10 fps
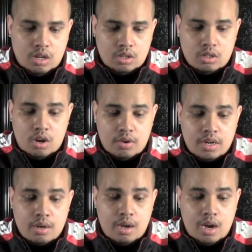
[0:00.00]

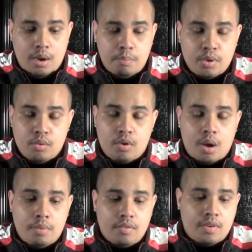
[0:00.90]
loaded a boot
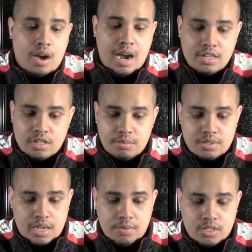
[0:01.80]
ROM of ice cream
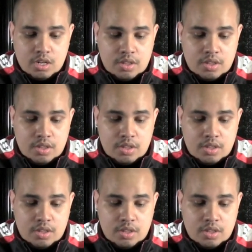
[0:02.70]
sandwich